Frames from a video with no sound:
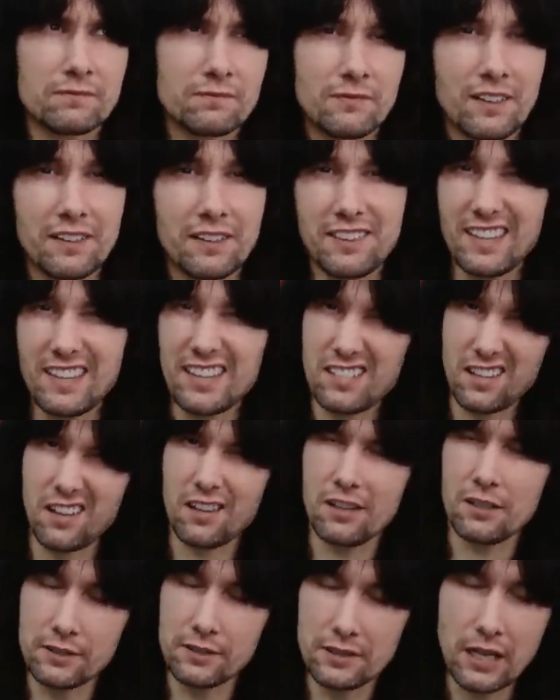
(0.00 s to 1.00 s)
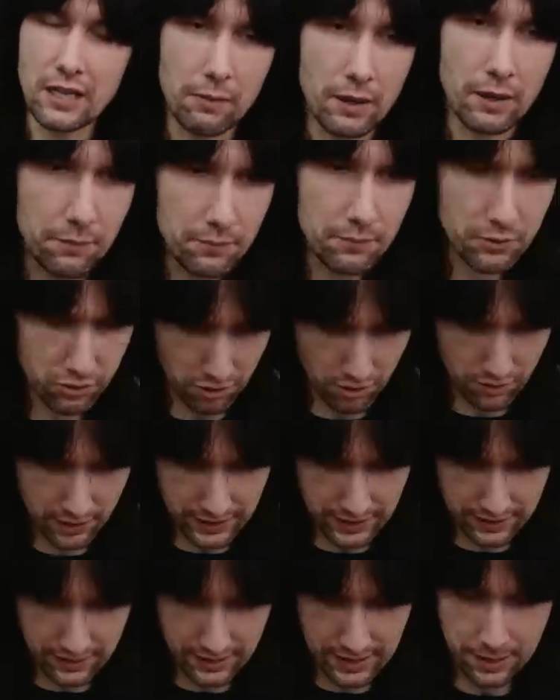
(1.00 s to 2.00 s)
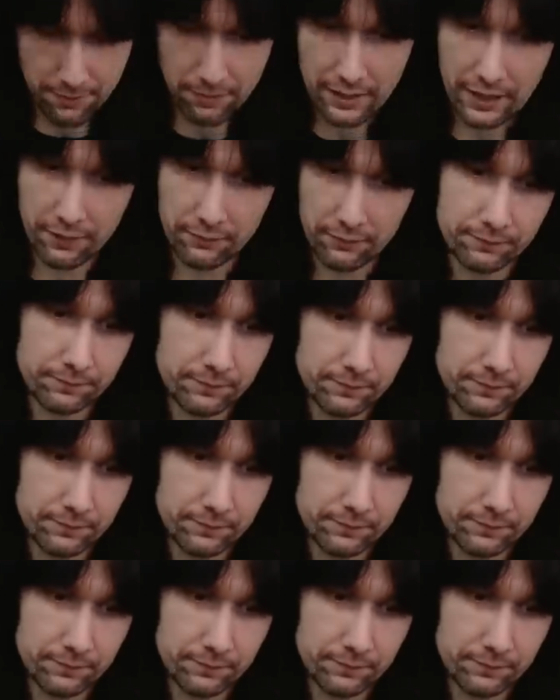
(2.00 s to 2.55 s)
I think there's a kind of a double upstroke in there, but that,